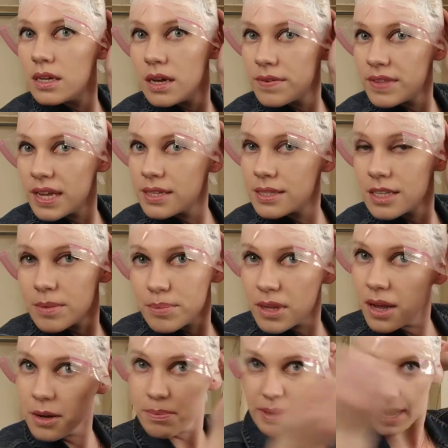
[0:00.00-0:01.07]
of that
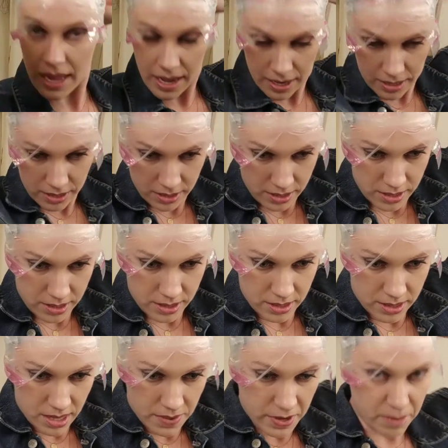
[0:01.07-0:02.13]
Ziploc bag
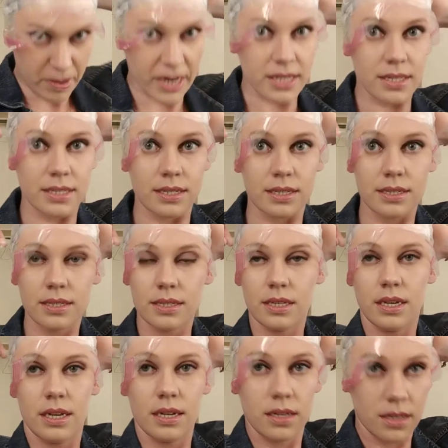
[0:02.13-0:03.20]
that we might still
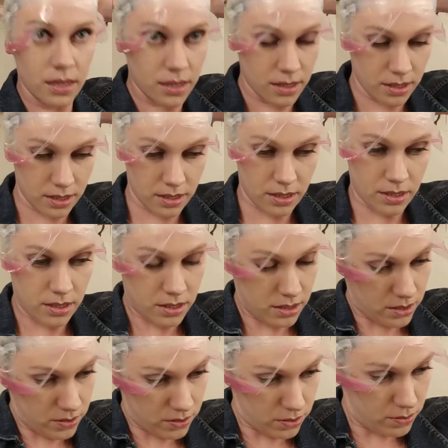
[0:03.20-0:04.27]
see.
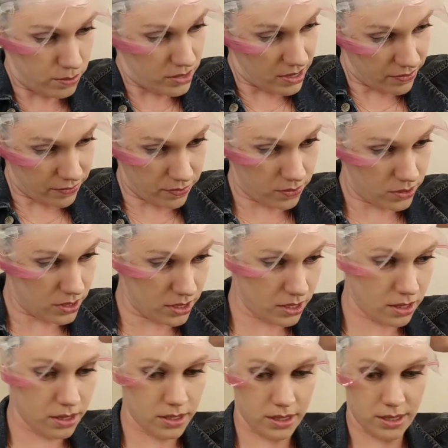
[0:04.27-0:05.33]
That folded
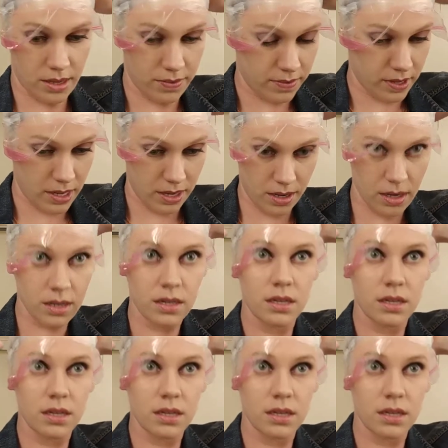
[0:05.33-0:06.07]
in on itself again.